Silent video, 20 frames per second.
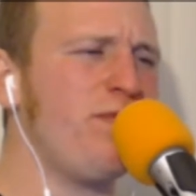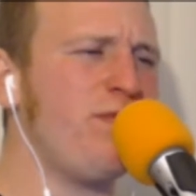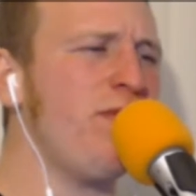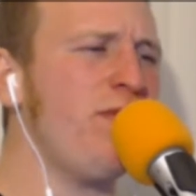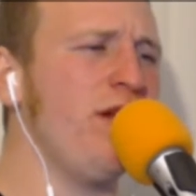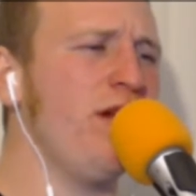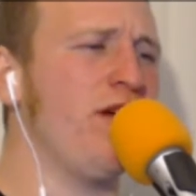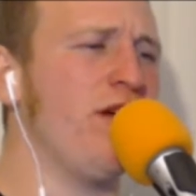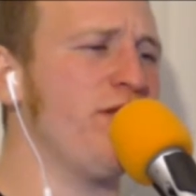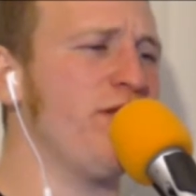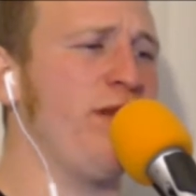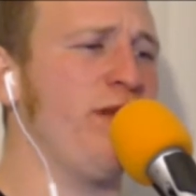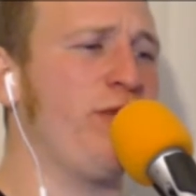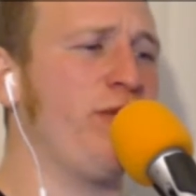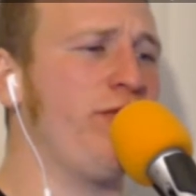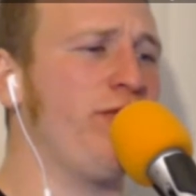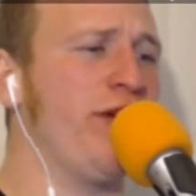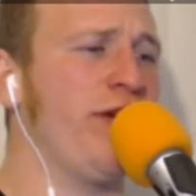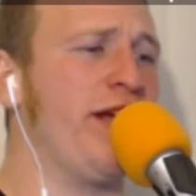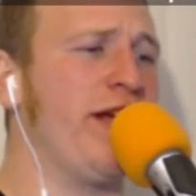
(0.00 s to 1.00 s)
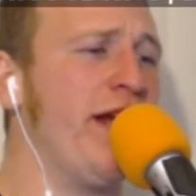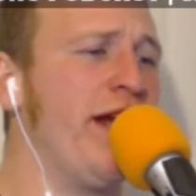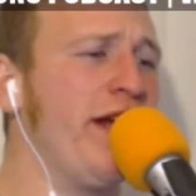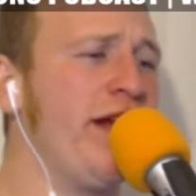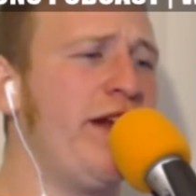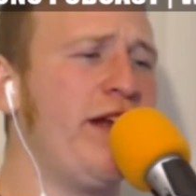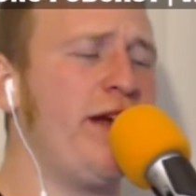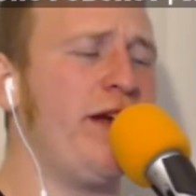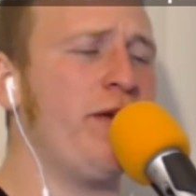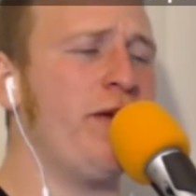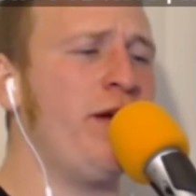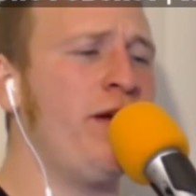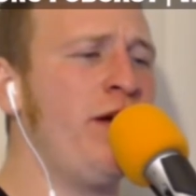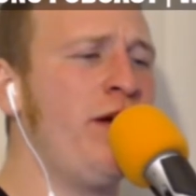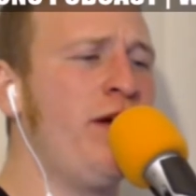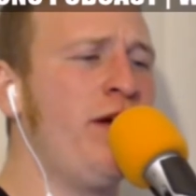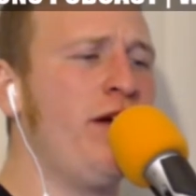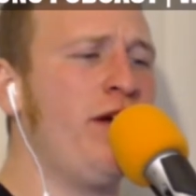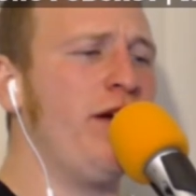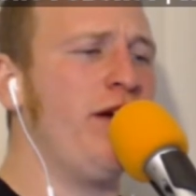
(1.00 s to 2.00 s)
so yeah, proofreading and editing.
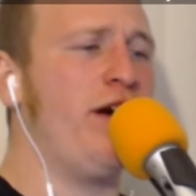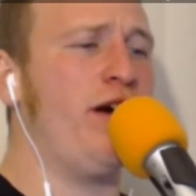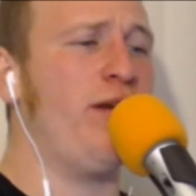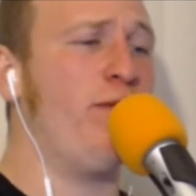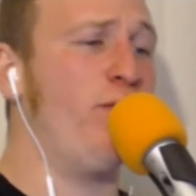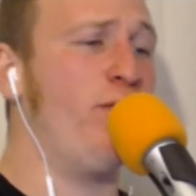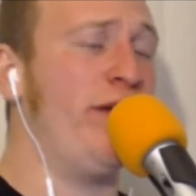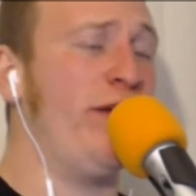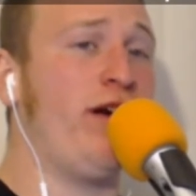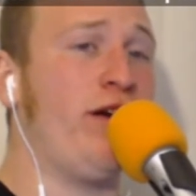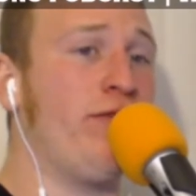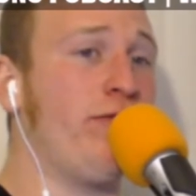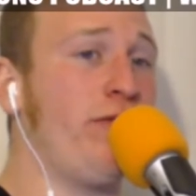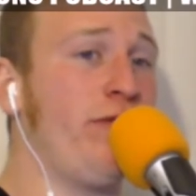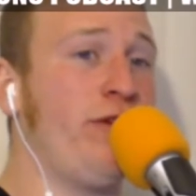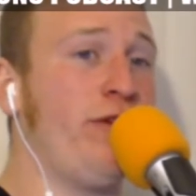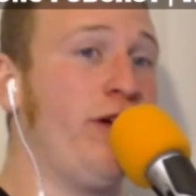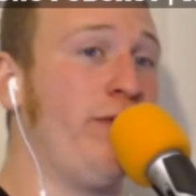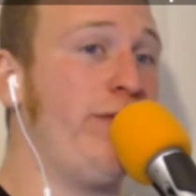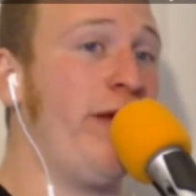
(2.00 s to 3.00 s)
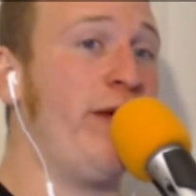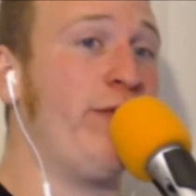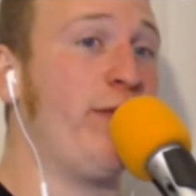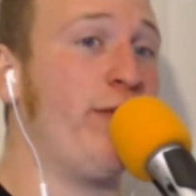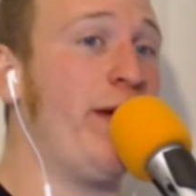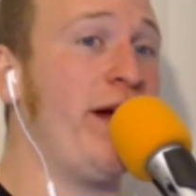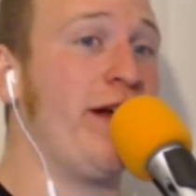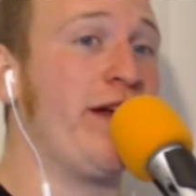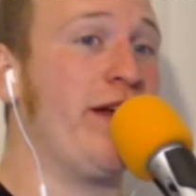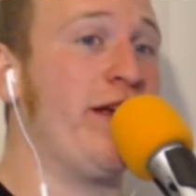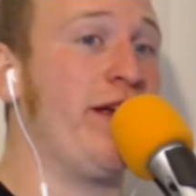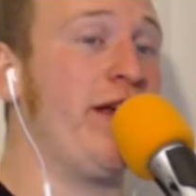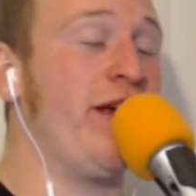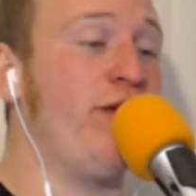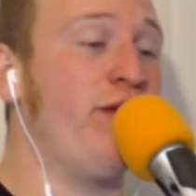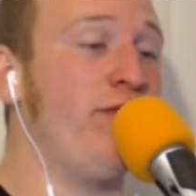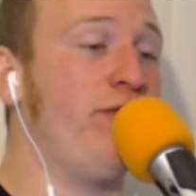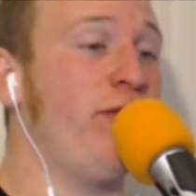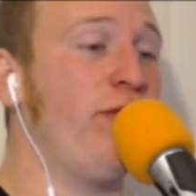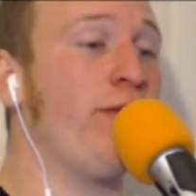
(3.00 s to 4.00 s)
Um, we offer uh, paperback and
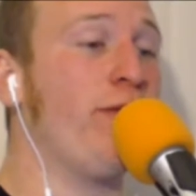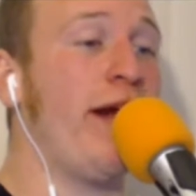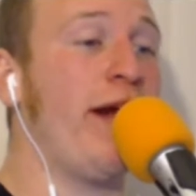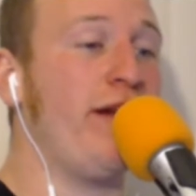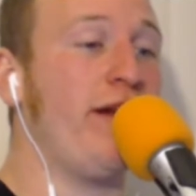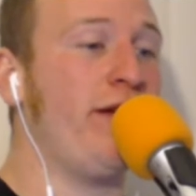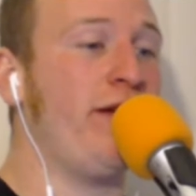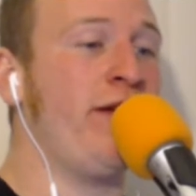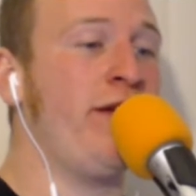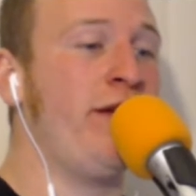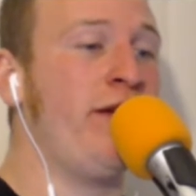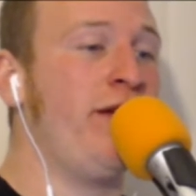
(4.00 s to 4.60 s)
Kindle formatting,